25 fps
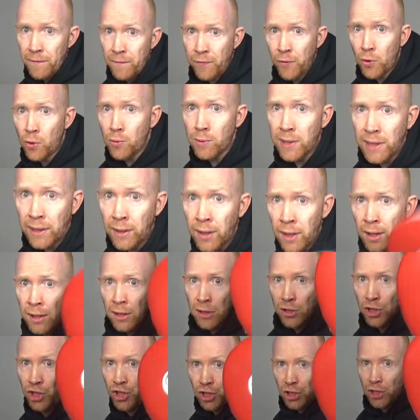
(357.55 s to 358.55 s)
forward,
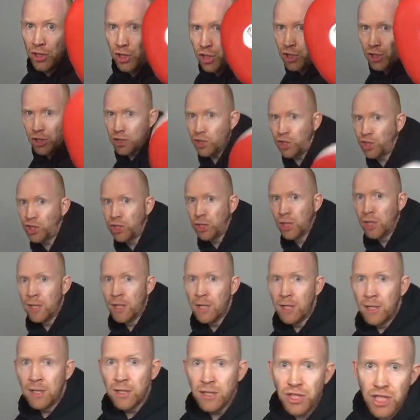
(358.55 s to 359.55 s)
ish, ish, ish,
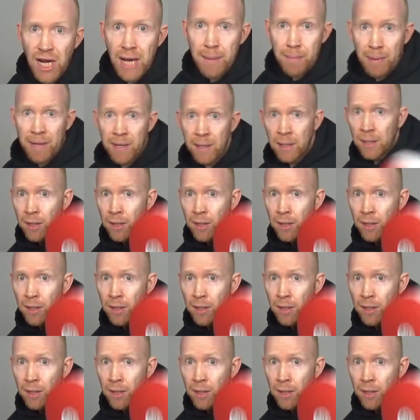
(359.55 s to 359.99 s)
jab,